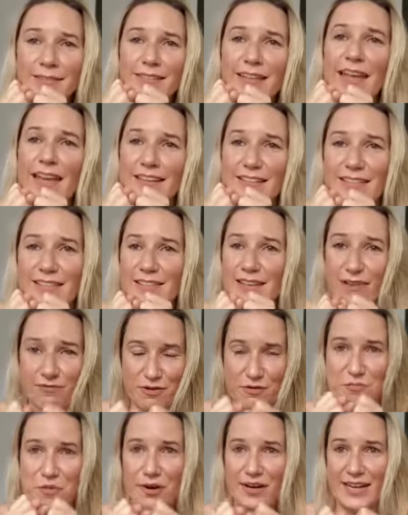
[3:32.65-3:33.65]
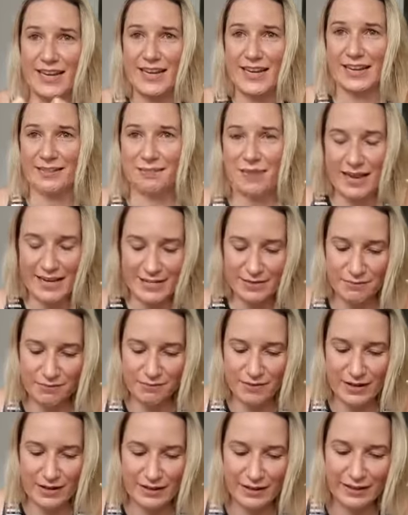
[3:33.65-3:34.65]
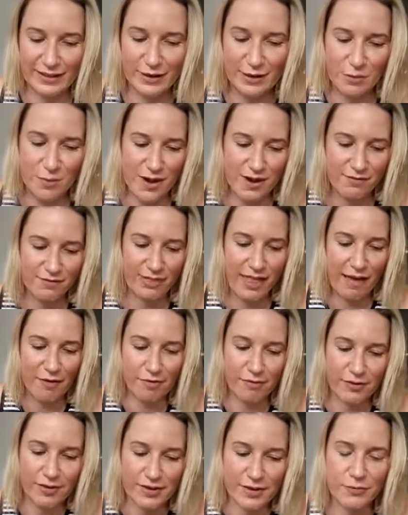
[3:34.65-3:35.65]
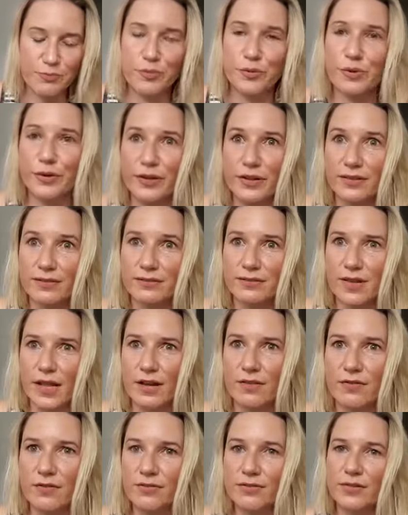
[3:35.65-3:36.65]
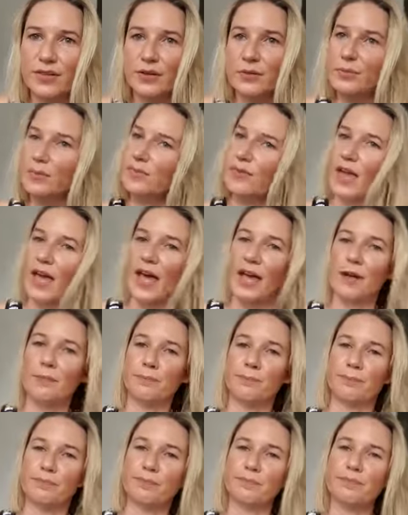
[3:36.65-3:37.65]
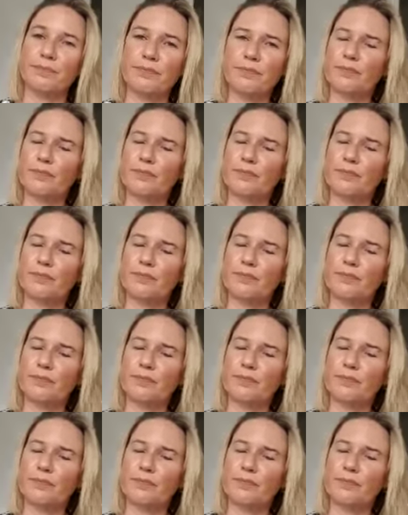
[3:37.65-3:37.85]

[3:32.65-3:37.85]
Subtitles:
get to everybody and make them feel a little bit of love and sport love. I'm